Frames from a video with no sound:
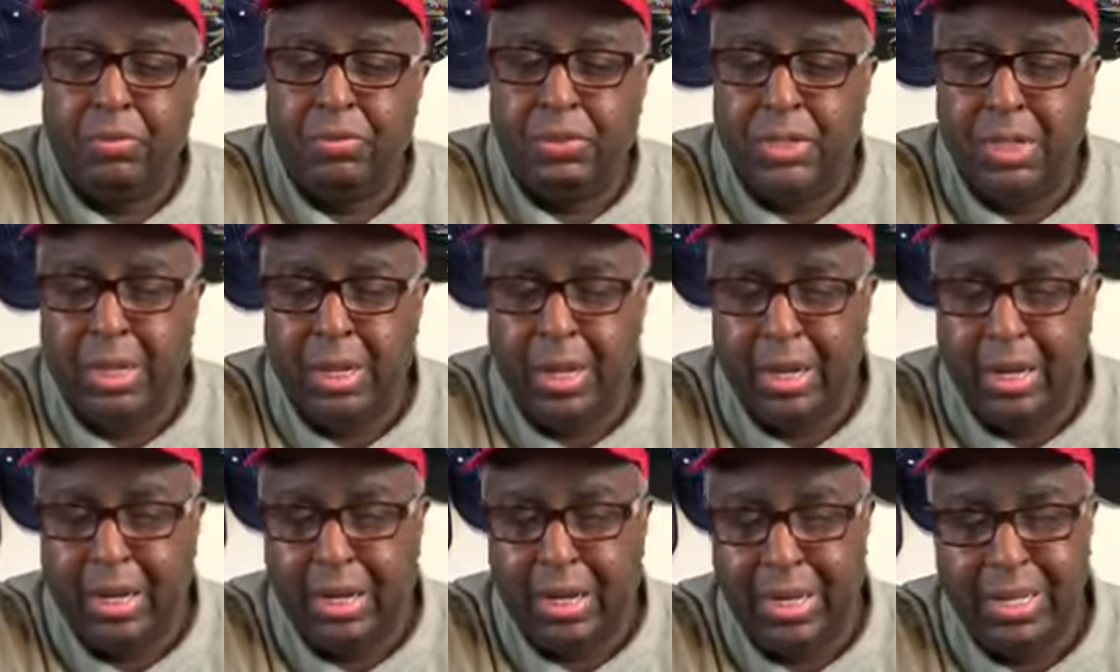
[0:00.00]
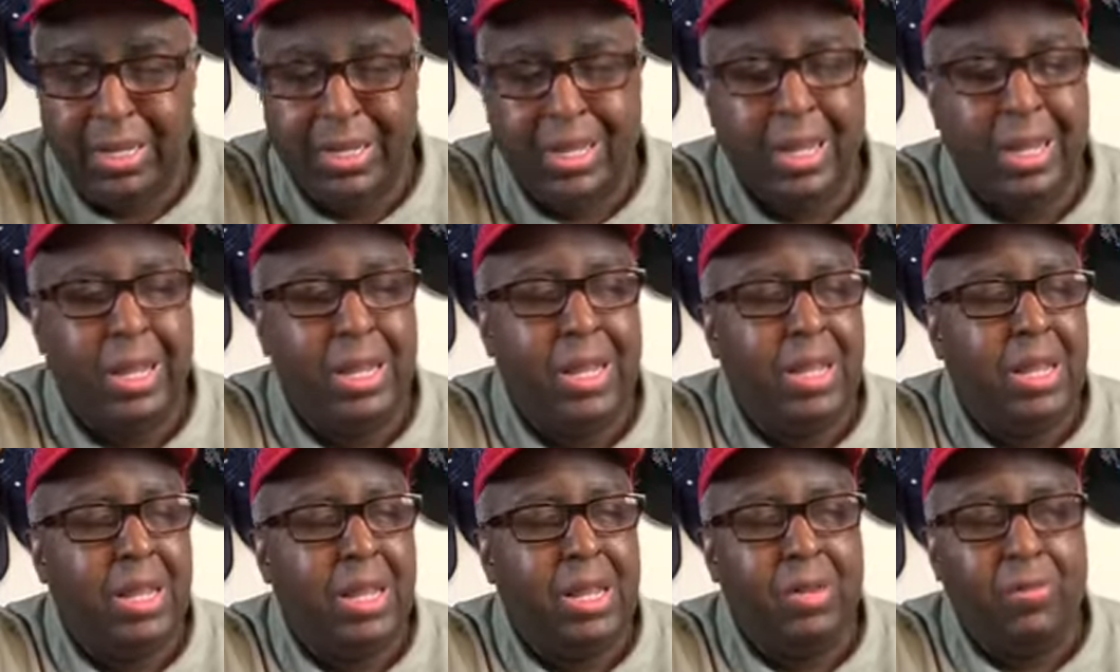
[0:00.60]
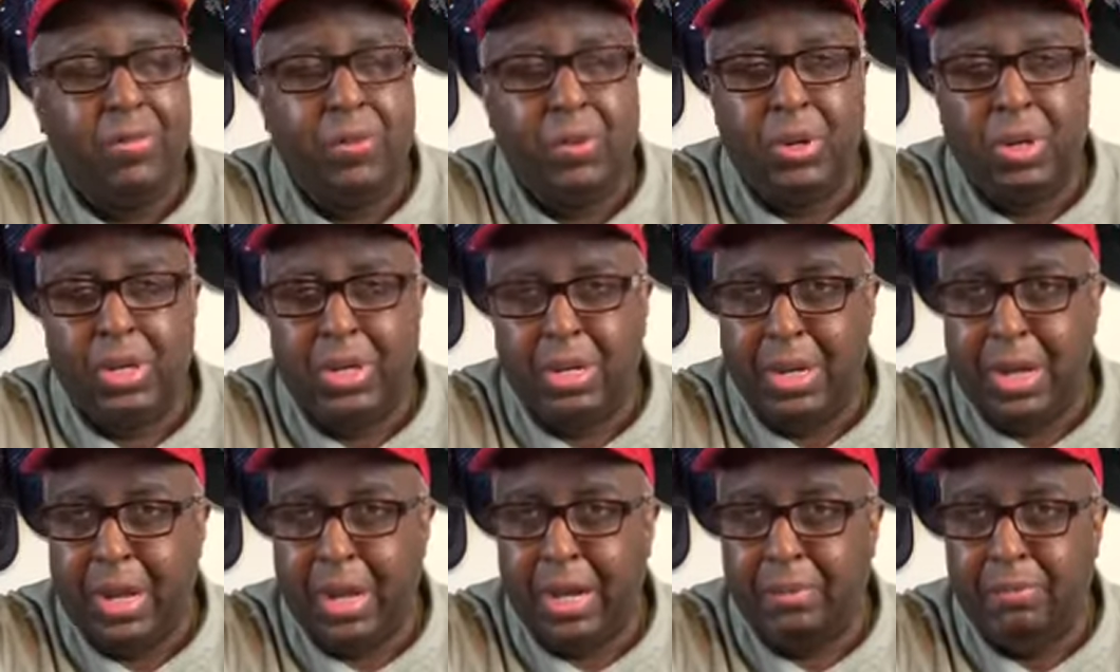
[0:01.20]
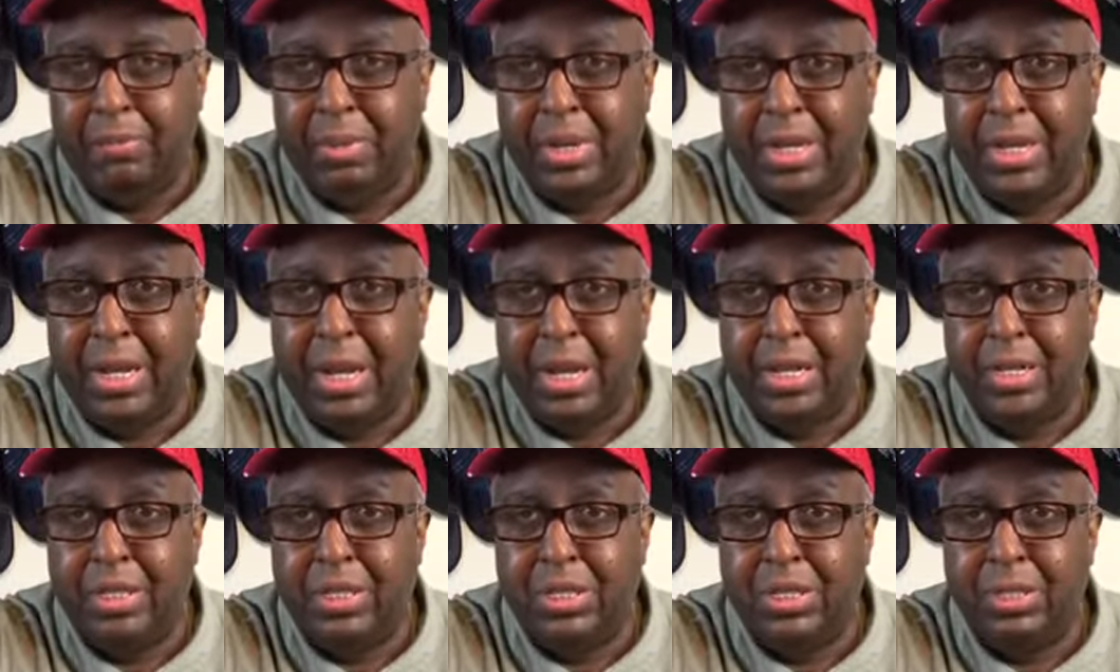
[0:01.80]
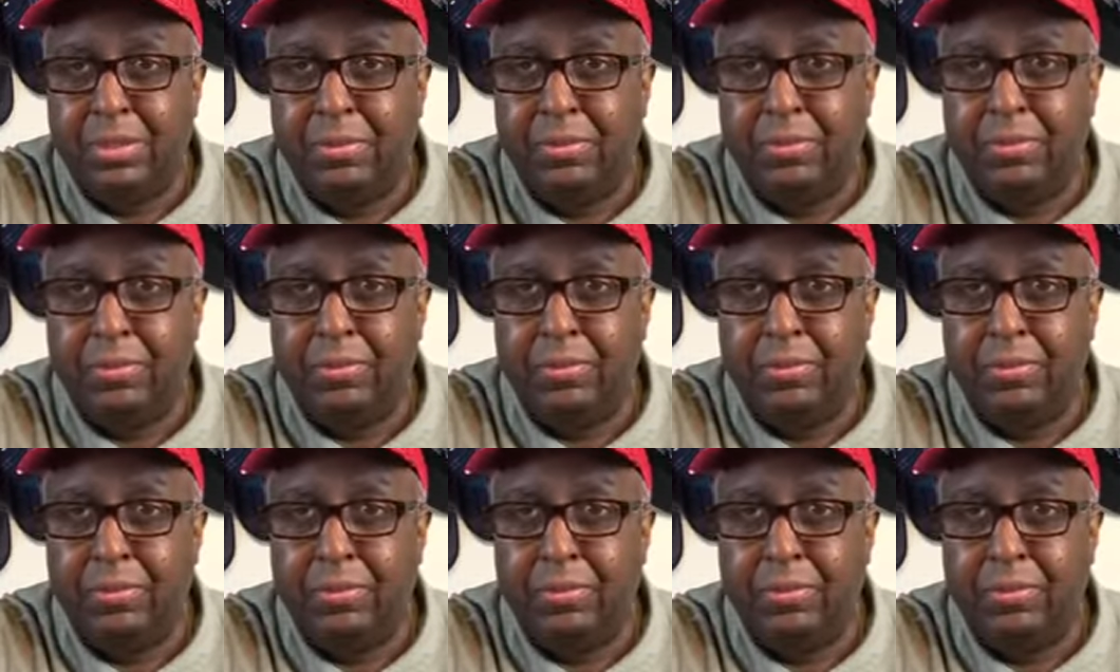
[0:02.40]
saying, if you cannot be nice,